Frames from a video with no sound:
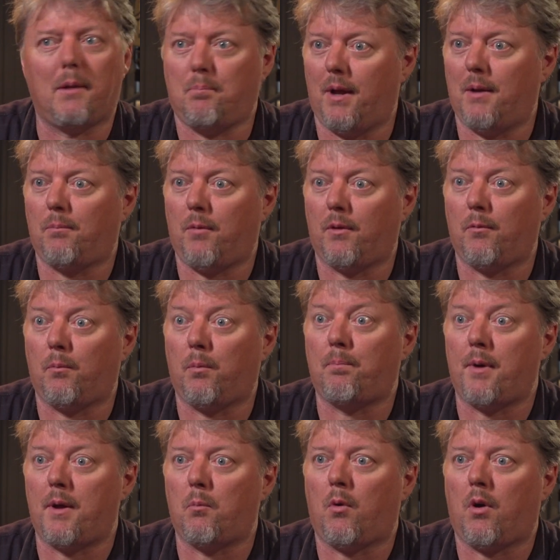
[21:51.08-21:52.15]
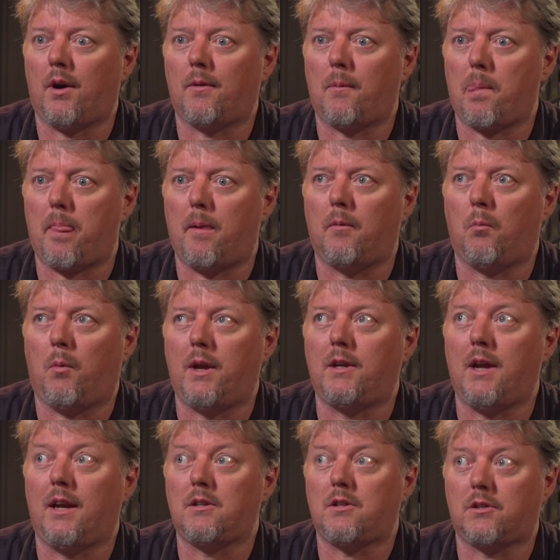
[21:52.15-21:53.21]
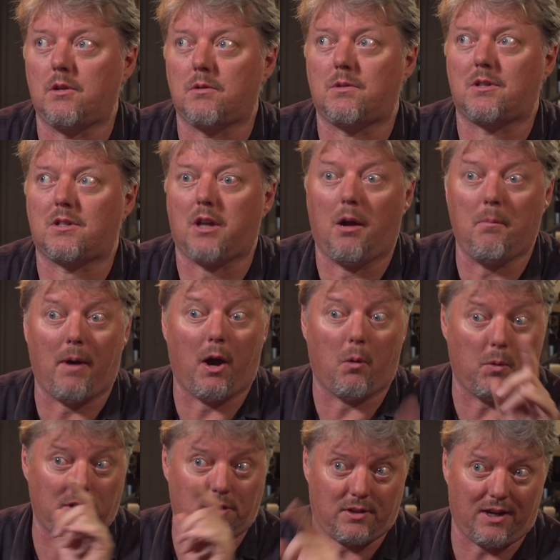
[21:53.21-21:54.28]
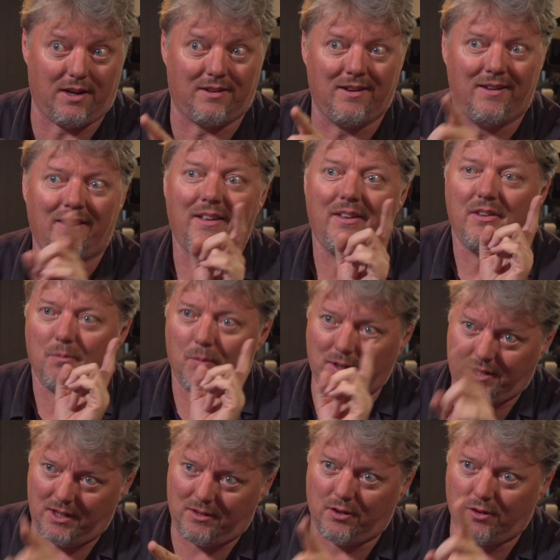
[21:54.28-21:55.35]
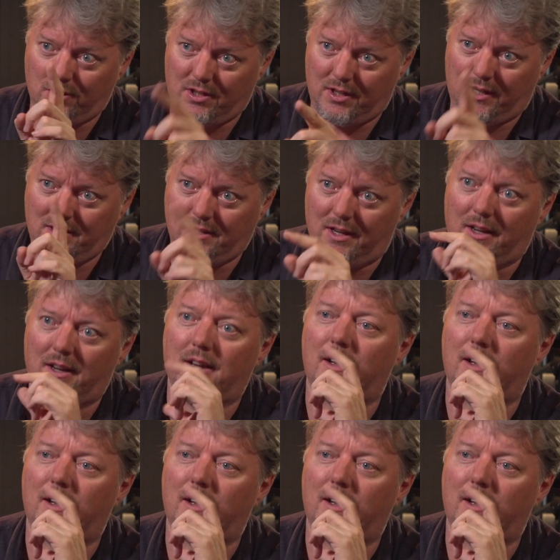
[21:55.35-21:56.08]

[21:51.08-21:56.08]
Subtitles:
but what we needed to do some slow-mo, and we did do 60. Yeah.